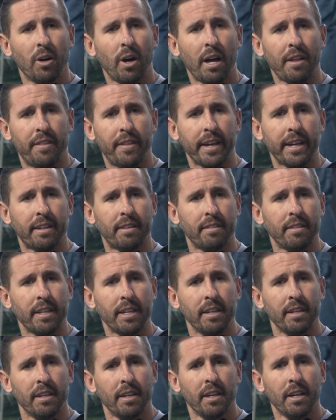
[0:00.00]
I think
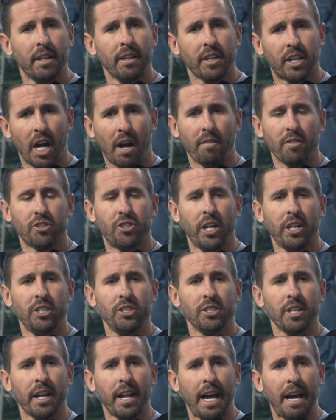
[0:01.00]
the
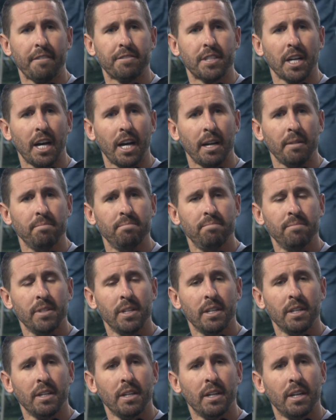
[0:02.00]
conversations at halftime
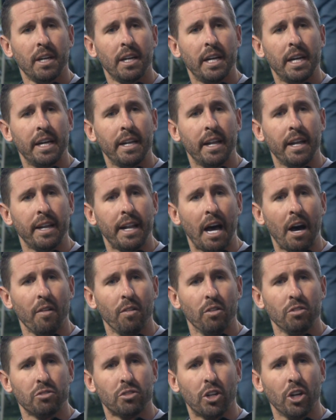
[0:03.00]
and how
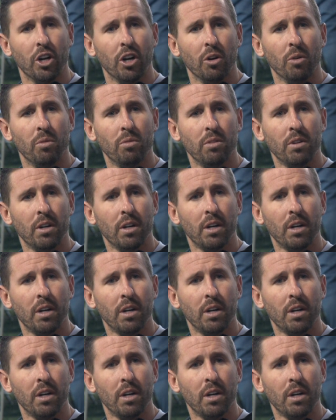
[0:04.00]
those go